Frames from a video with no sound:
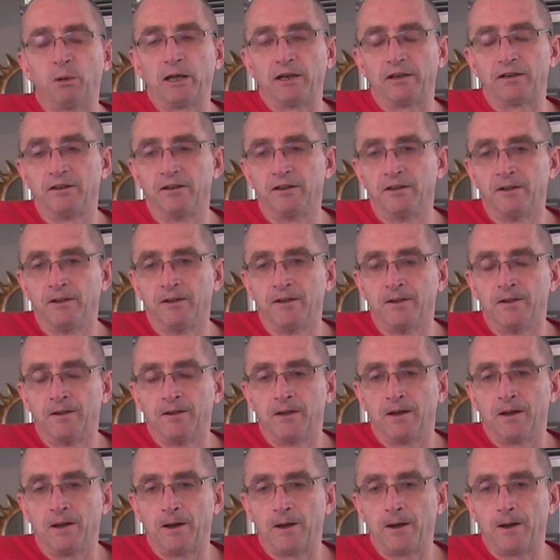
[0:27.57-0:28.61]
But
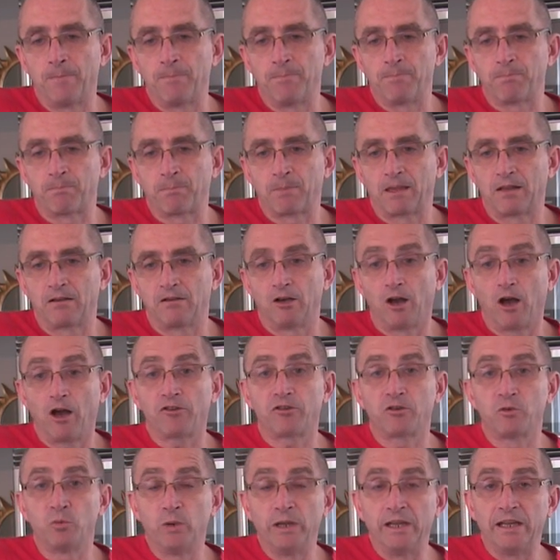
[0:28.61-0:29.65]
um,
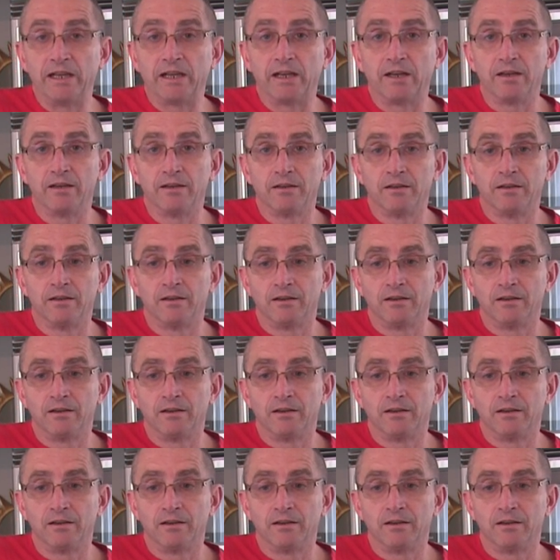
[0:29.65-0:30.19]
last week,